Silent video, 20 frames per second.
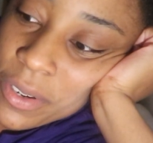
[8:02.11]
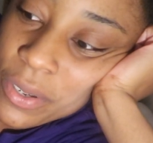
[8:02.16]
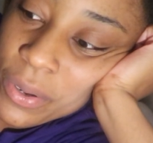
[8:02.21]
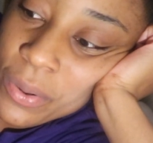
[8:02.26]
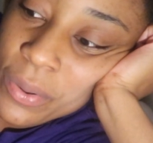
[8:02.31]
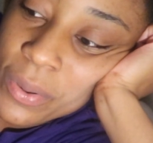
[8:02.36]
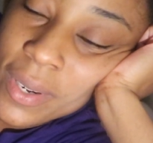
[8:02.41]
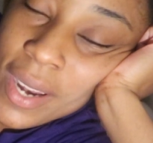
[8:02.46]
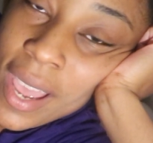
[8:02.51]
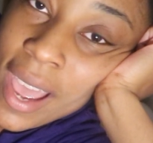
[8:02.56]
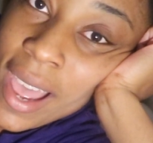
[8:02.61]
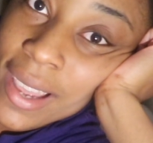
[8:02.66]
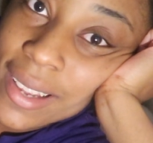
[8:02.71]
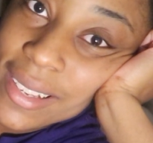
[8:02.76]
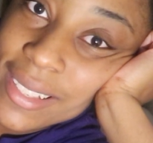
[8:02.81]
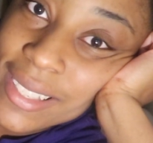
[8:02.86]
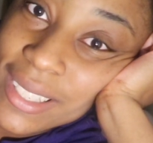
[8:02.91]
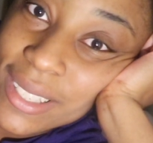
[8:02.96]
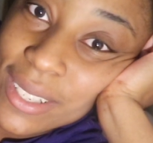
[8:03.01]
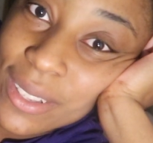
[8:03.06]
who
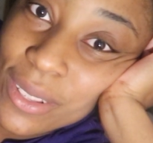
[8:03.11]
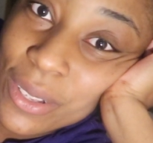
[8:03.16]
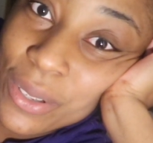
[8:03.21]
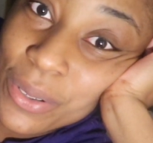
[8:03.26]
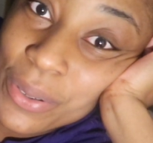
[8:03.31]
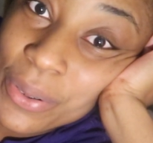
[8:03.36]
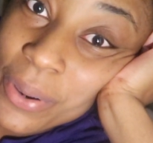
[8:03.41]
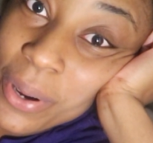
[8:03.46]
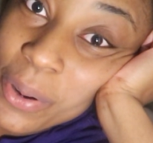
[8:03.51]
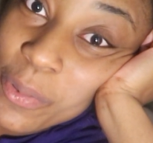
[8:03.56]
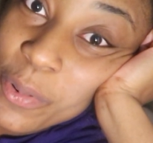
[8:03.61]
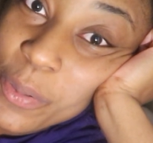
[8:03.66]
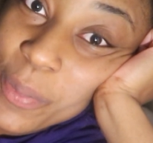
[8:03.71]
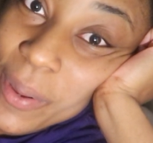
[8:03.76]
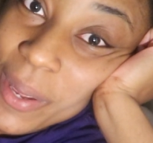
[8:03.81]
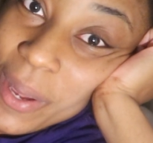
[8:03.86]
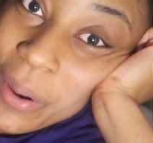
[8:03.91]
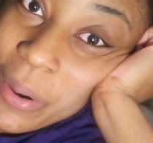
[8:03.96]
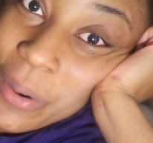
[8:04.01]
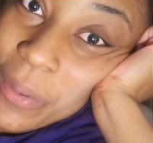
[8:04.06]
knocks, the door will
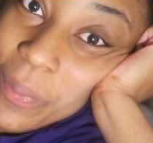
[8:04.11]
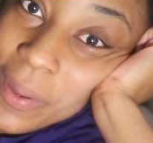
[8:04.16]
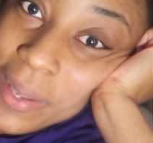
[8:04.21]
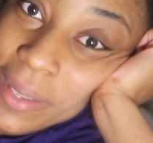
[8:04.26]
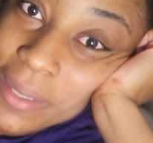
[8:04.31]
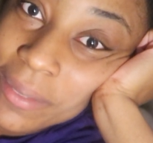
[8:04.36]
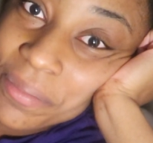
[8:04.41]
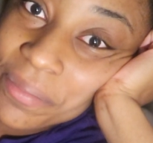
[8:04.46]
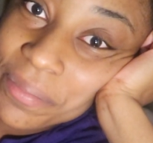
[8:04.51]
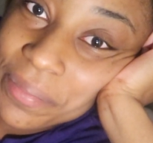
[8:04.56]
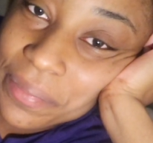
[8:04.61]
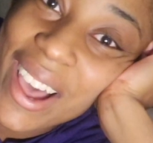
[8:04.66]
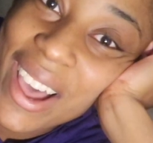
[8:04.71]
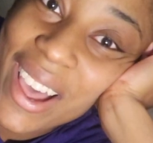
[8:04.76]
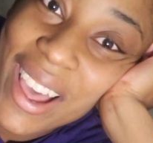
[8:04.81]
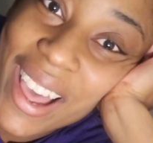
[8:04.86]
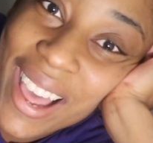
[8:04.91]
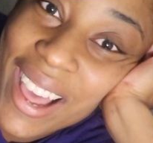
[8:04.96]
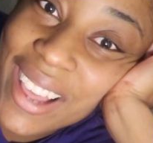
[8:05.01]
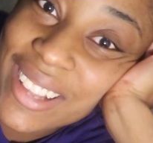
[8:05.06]
be open.
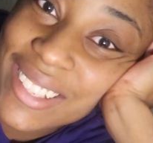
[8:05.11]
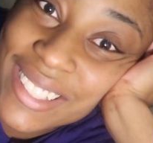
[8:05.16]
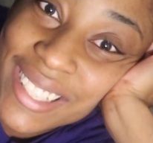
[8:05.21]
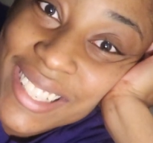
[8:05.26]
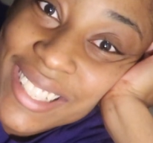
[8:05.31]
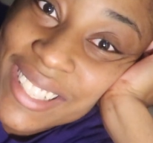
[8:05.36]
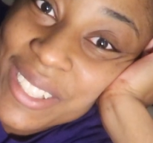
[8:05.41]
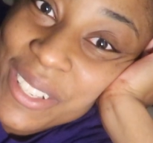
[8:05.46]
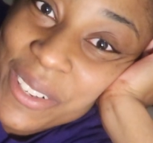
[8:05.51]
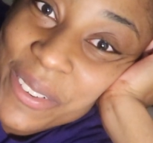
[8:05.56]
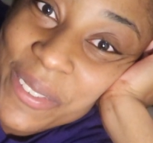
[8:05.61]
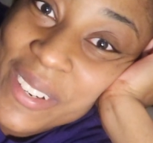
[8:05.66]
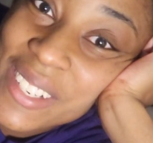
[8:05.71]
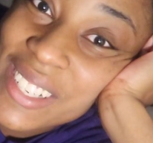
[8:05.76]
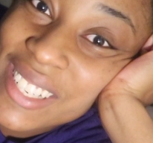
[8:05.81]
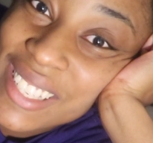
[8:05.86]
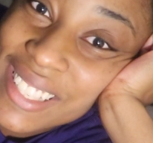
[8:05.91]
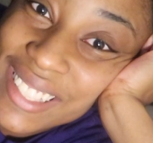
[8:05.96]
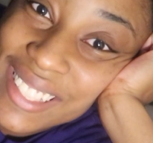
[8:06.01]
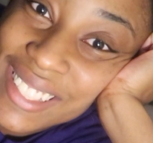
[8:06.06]
Just the
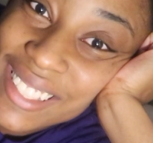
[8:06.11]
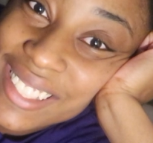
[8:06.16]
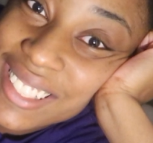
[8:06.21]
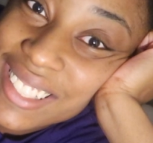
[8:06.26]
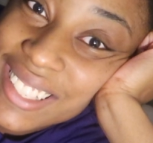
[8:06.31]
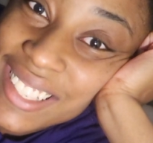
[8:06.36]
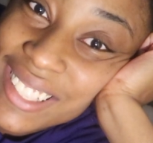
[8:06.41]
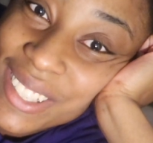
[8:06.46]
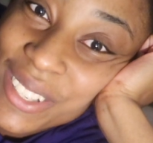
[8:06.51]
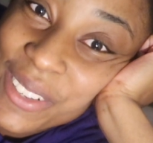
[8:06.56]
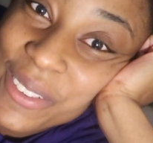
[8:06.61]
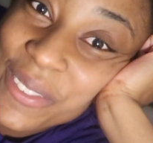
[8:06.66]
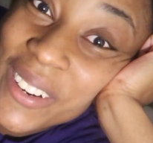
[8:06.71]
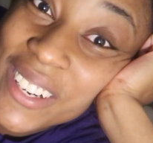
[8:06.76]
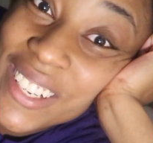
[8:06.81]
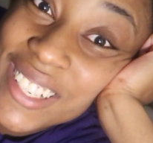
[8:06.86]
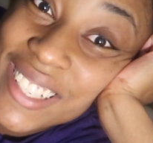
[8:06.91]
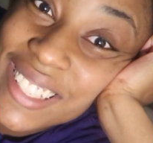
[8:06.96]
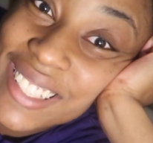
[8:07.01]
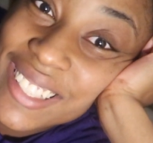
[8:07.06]

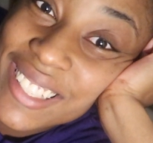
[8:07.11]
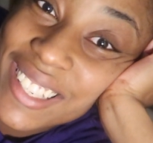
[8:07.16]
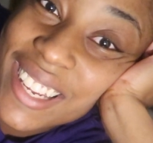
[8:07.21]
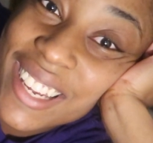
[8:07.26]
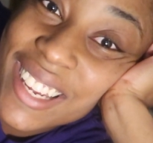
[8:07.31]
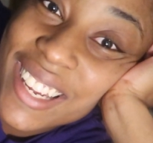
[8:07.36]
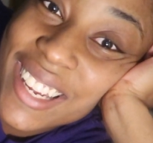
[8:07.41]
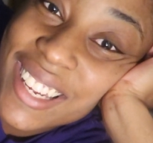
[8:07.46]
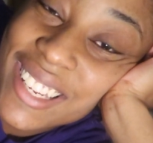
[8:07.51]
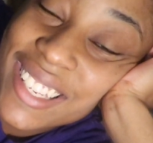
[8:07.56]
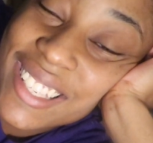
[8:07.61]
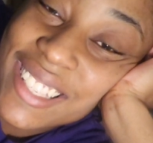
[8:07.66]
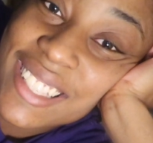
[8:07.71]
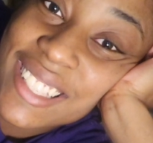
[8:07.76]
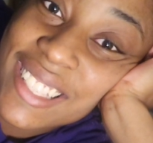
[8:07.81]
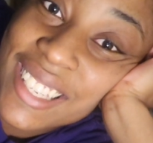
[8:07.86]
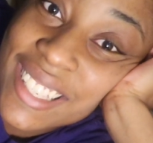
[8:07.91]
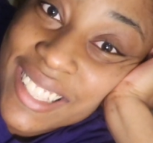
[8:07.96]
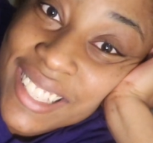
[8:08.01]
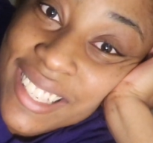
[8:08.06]
first
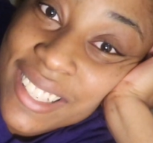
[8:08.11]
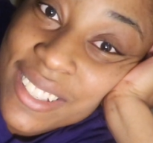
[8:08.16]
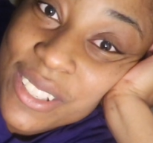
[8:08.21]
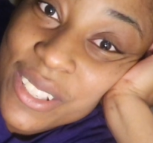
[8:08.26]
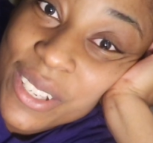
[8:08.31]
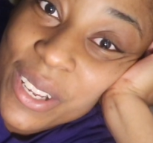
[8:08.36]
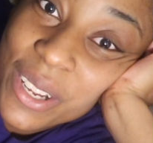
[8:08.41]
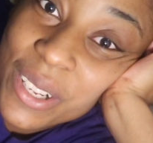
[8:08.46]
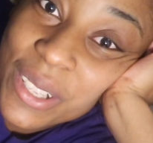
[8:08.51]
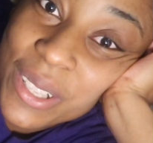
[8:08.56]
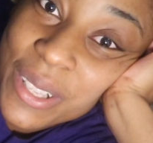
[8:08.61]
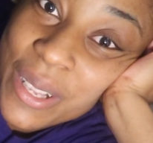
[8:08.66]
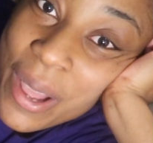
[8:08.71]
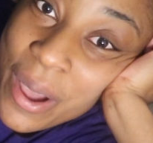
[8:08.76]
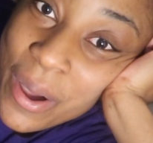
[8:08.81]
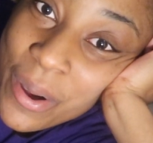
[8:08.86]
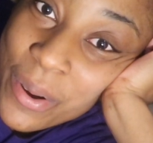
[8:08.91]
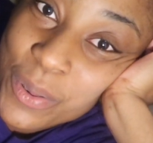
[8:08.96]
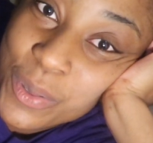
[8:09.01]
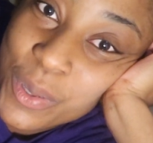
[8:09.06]
sentence
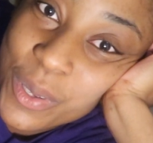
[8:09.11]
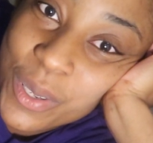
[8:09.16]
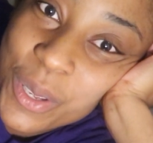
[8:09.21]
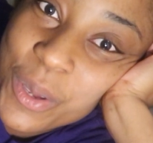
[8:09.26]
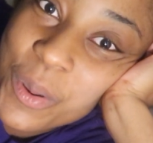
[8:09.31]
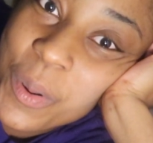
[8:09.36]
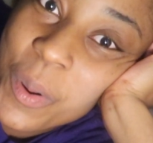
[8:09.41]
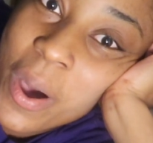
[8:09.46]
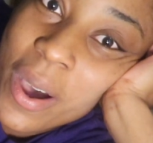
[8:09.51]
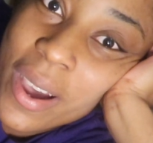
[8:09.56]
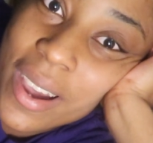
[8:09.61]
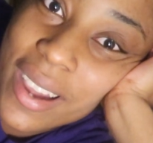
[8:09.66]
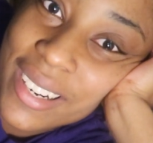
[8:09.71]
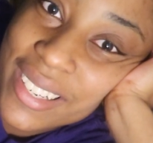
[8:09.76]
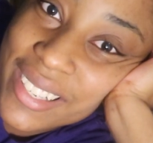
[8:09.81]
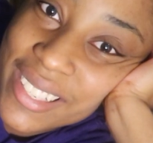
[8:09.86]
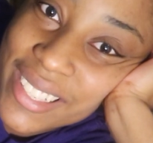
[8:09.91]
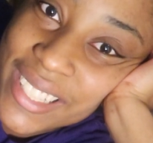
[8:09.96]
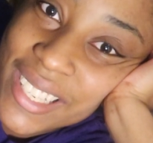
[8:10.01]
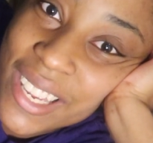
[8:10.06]
alone, you all
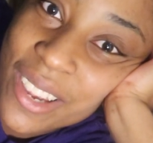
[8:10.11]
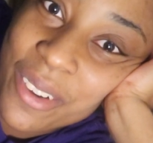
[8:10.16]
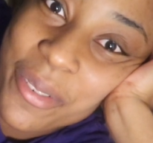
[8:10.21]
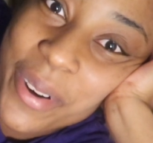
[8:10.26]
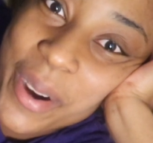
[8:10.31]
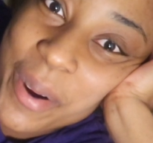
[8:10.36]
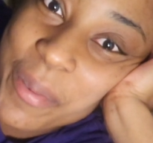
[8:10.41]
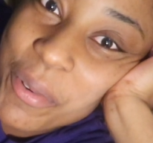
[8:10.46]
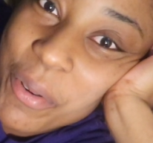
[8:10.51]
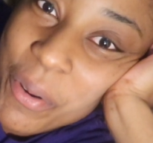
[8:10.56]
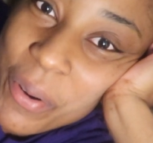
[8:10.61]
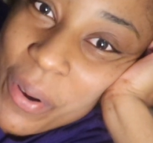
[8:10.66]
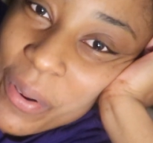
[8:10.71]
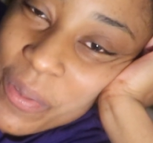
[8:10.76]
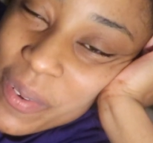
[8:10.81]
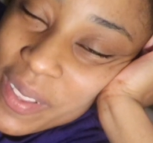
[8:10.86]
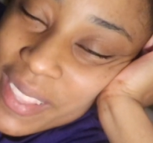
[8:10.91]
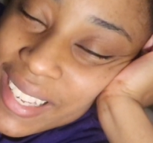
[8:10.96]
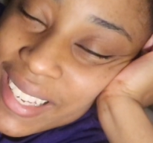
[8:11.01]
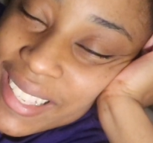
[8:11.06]
understand where I'm going
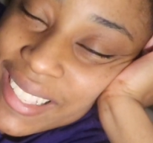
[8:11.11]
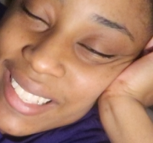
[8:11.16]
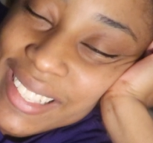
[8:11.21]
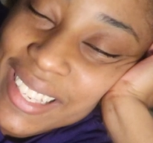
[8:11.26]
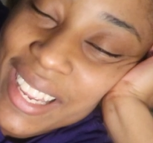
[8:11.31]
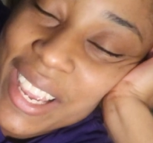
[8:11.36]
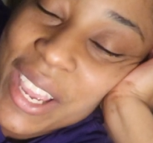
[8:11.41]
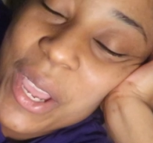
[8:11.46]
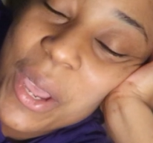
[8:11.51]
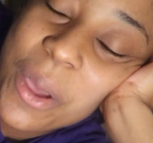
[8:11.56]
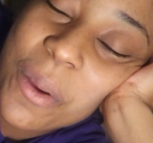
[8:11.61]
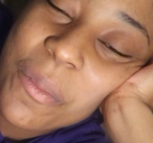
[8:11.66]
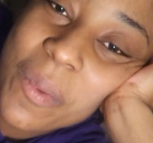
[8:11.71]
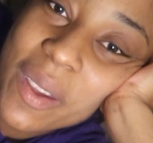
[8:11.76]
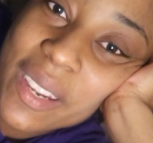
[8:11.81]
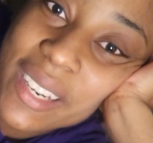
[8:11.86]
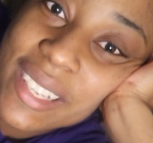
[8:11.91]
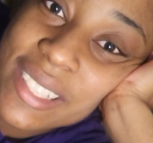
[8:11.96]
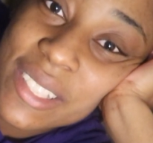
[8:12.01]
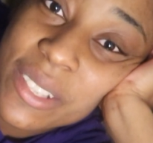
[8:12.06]
with this. But
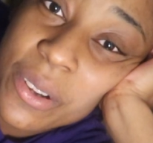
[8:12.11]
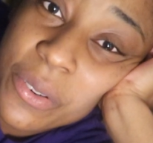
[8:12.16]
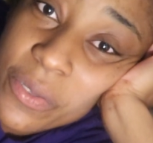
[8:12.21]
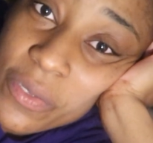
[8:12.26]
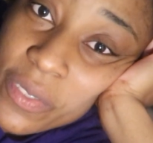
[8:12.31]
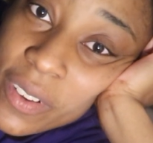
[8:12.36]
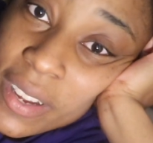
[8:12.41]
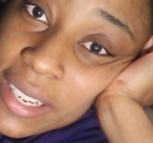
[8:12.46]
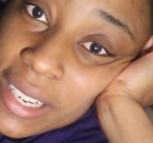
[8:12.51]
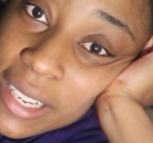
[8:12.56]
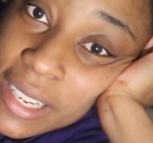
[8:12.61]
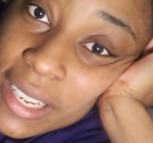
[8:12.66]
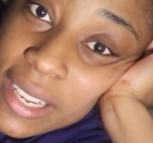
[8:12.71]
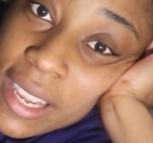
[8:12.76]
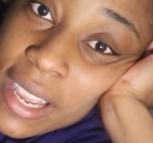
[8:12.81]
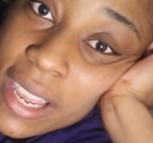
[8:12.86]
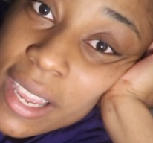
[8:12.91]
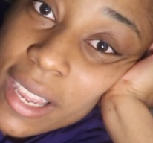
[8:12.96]
it's so funny